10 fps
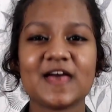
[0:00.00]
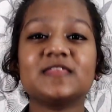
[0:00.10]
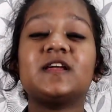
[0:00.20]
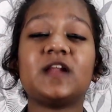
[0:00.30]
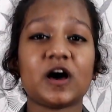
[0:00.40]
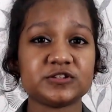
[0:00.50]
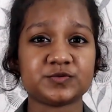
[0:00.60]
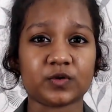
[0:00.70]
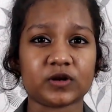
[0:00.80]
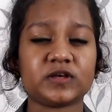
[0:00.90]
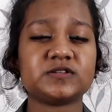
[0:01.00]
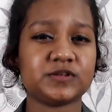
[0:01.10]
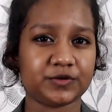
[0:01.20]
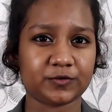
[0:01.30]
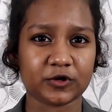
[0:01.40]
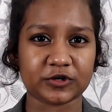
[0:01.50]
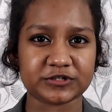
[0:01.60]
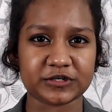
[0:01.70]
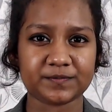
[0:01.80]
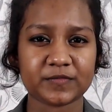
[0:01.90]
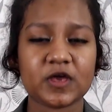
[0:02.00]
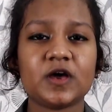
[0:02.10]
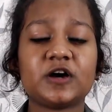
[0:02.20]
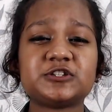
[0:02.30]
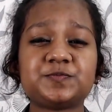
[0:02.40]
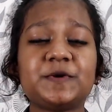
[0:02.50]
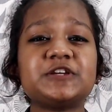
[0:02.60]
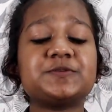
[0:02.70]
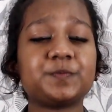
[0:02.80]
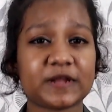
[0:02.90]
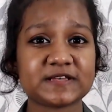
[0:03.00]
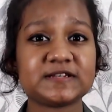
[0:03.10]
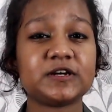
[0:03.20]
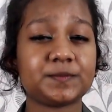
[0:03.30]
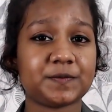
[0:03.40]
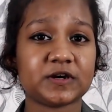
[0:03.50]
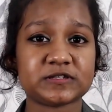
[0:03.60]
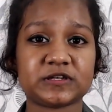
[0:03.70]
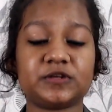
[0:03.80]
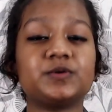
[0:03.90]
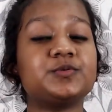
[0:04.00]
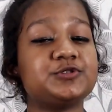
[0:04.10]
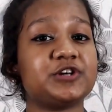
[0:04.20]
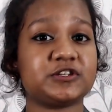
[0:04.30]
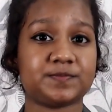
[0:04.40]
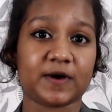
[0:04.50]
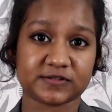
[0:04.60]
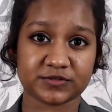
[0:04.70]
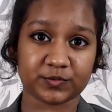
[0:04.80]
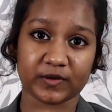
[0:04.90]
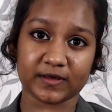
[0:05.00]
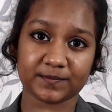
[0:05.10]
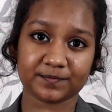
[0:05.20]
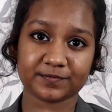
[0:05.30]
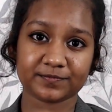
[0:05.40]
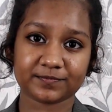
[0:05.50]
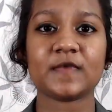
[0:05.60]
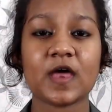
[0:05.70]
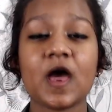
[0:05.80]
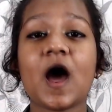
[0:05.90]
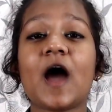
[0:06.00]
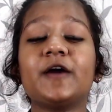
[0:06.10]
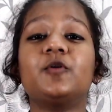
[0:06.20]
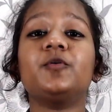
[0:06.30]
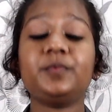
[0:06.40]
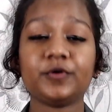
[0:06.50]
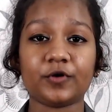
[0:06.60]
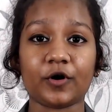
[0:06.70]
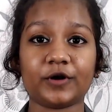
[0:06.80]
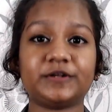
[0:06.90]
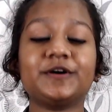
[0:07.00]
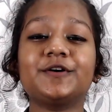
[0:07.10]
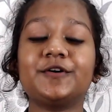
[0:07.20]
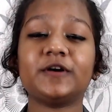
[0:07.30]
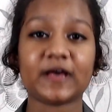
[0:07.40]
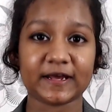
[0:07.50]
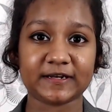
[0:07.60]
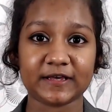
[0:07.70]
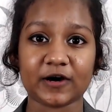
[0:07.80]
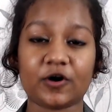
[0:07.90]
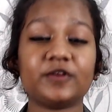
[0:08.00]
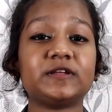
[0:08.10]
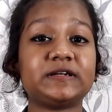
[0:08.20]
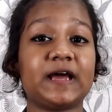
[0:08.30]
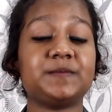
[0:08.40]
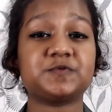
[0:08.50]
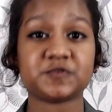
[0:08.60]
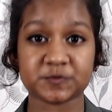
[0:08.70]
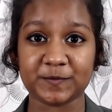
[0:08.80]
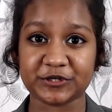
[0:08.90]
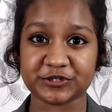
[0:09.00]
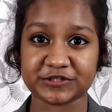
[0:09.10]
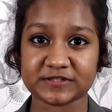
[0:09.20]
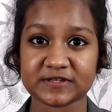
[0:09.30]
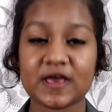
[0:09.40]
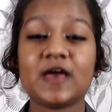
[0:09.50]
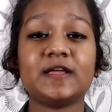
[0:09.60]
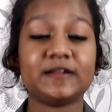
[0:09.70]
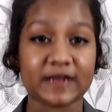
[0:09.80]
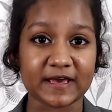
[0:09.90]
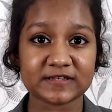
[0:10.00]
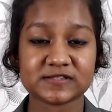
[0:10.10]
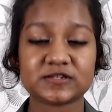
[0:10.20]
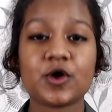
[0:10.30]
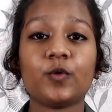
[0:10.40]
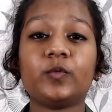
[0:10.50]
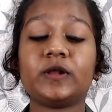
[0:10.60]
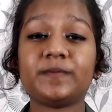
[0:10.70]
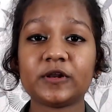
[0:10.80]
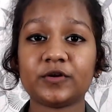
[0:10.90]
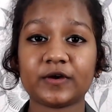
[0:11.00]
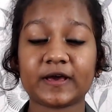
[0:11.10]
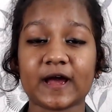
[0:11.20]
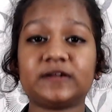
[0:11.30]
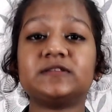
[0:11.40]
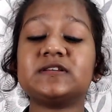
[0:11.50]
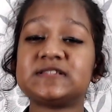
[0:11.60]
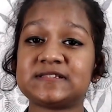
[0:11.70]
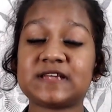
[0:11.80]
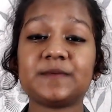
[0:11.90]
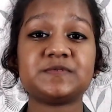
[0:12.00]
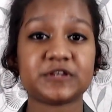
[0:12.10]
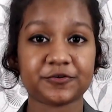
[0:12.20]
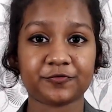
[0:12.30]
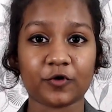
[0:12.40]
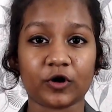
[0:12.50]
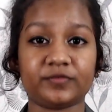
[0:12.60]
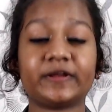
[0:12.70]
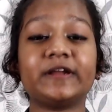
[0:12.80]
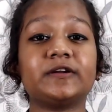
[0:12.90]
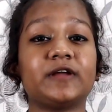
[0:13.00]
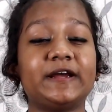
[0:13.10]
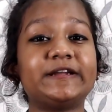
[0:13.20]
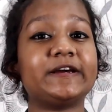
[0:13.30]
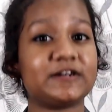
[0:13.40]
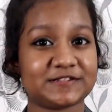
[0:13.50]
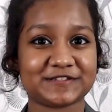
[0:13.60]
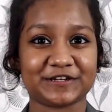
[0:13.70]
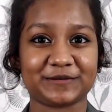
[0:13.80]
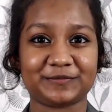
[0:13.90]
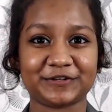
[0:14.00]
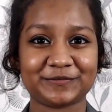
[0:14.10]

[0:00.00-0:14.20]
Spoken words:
The last one is a eulogy, a speech praising a person who just passed away. I hope you got a good idea on the types of speeches. Next, we'll be looking at the steps involved in writing a script.